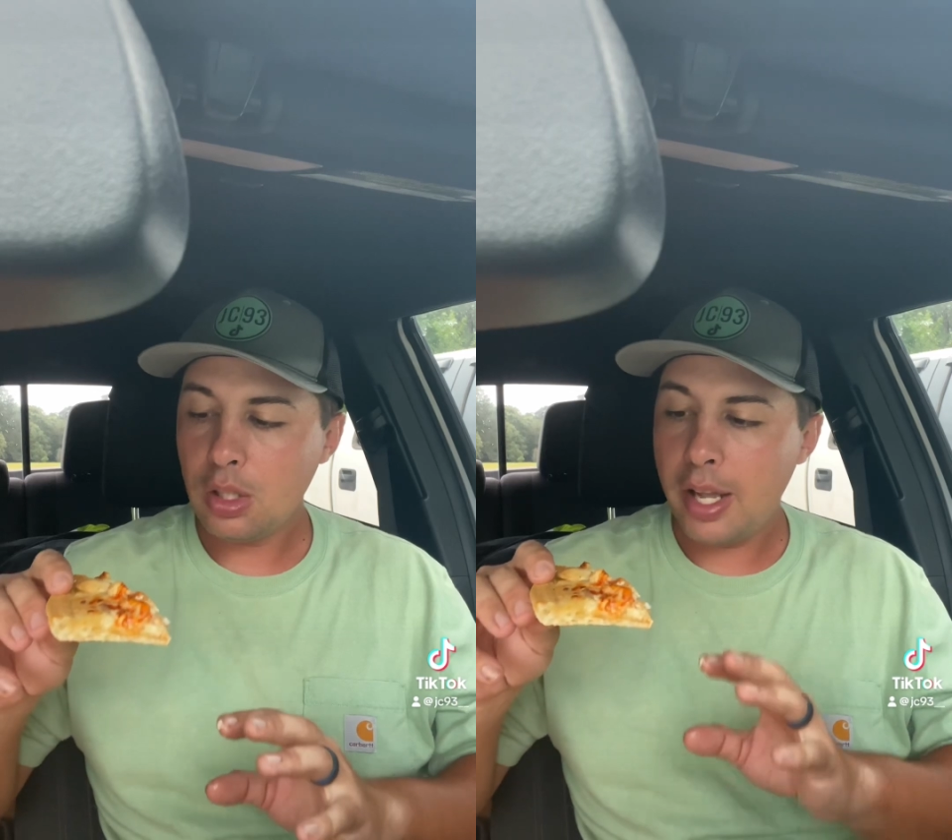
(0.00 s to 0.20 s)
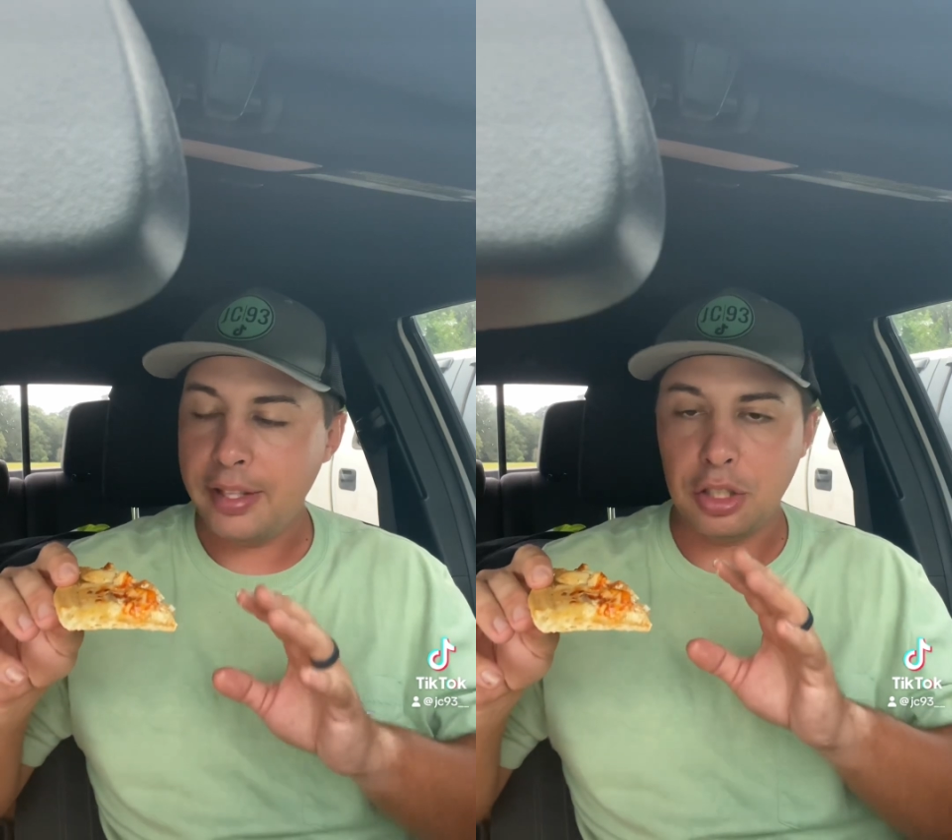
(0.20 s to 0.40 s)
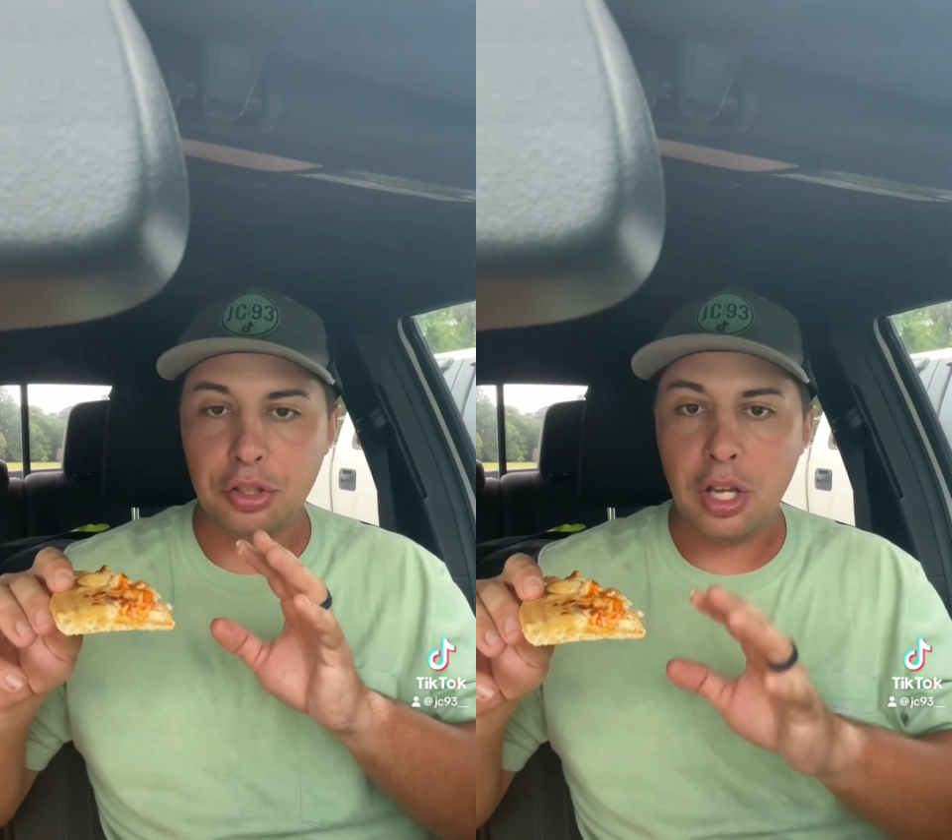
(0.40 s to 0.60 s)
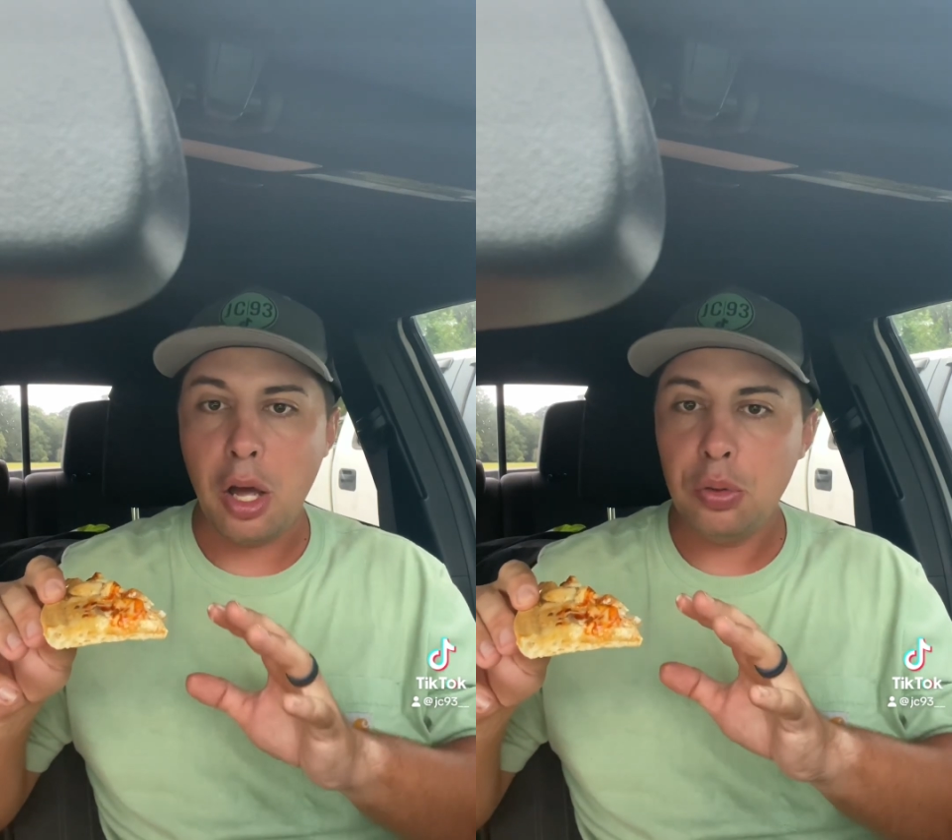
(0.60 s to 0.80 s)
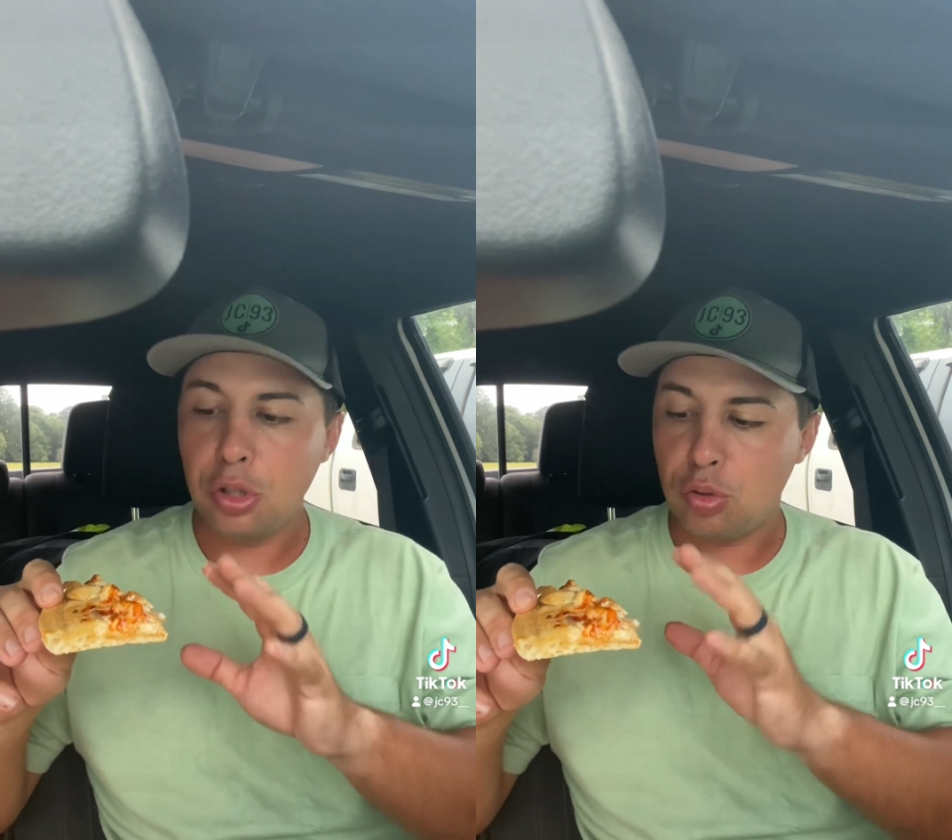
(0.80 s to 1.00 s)
And the
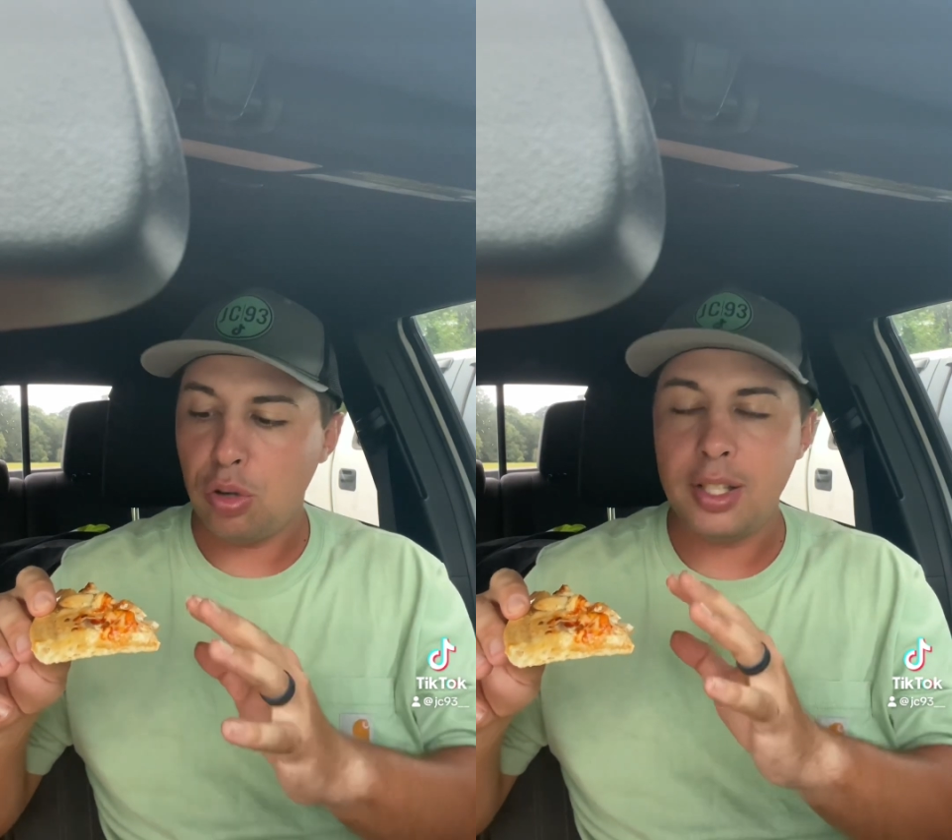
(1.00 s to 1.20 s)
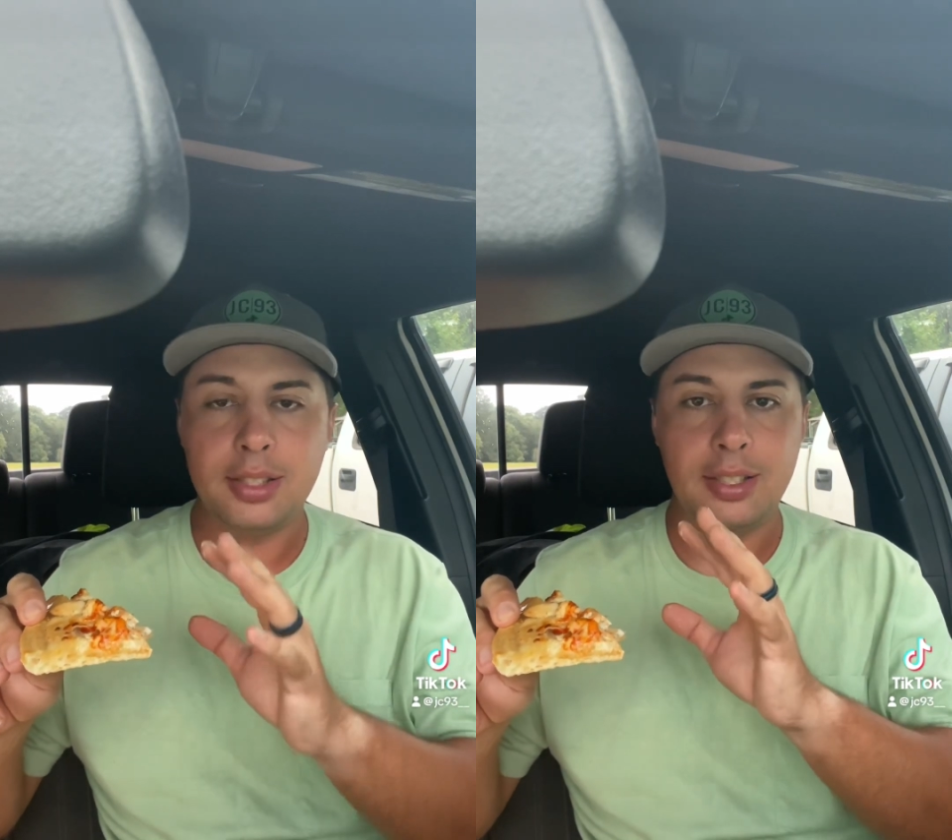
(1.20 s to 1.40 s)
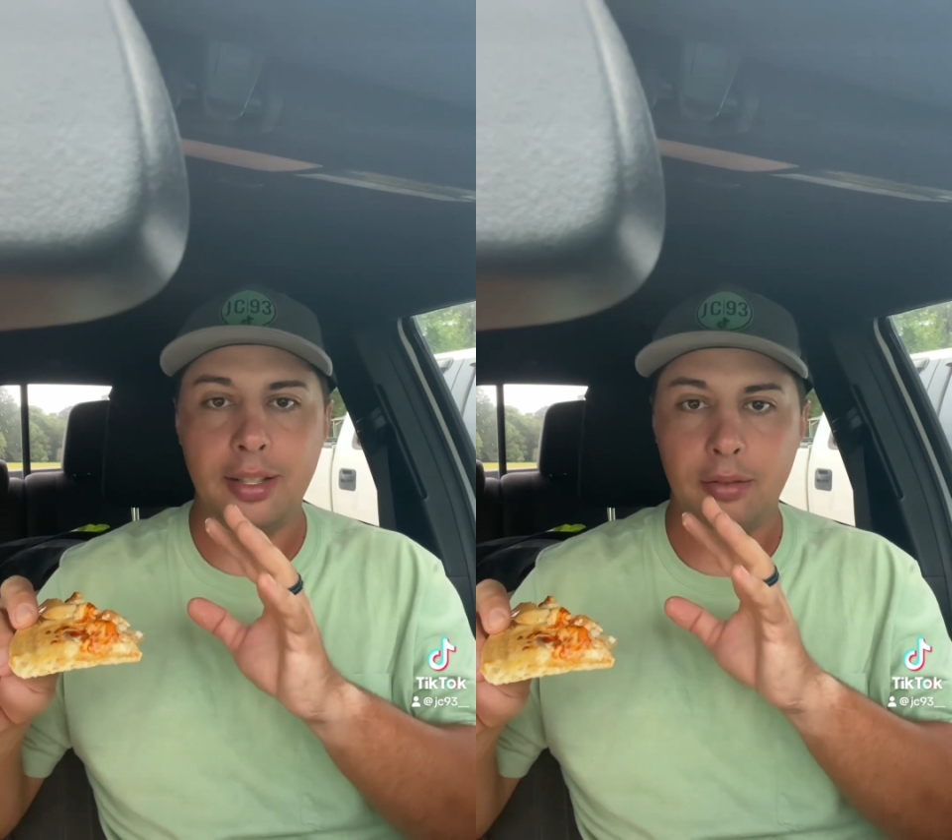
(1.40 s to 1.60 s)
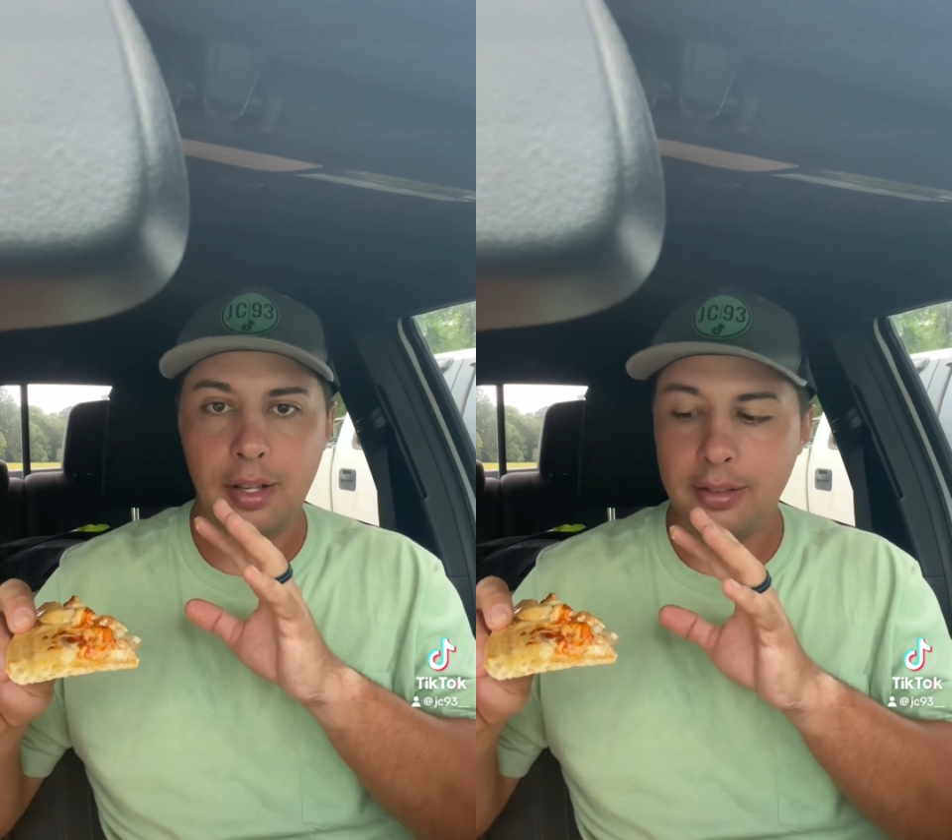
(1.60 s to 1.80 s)
dough, the crust that